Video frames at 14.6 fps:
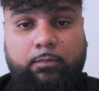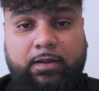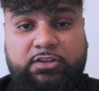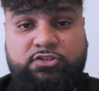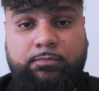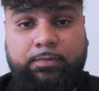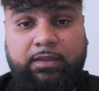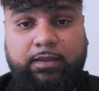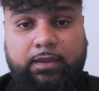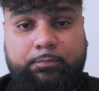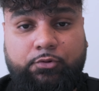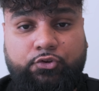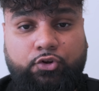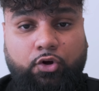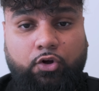imagine being
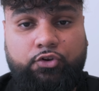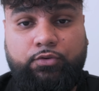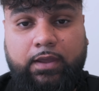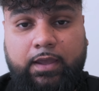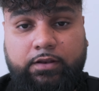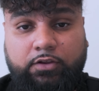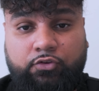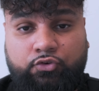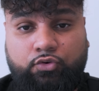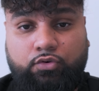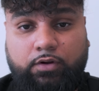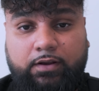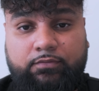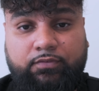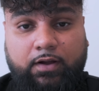able to go onto any
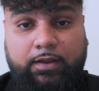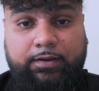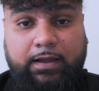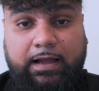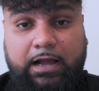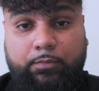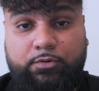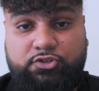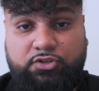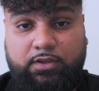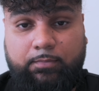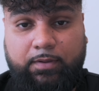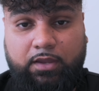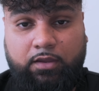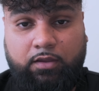store and find out how much
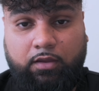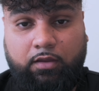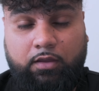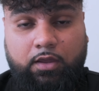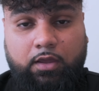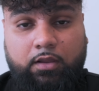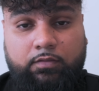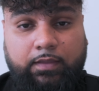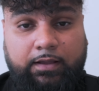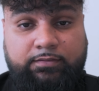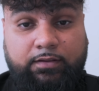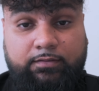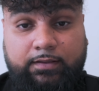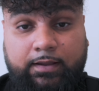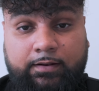they're making. That's
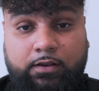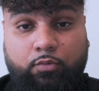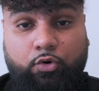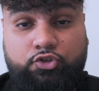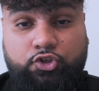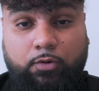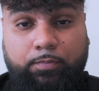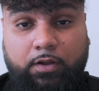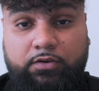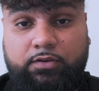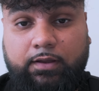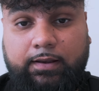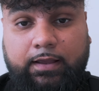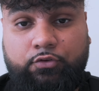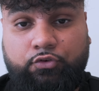exactly what
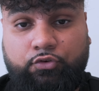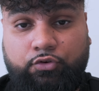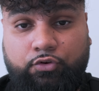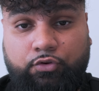ShopHunter allows you to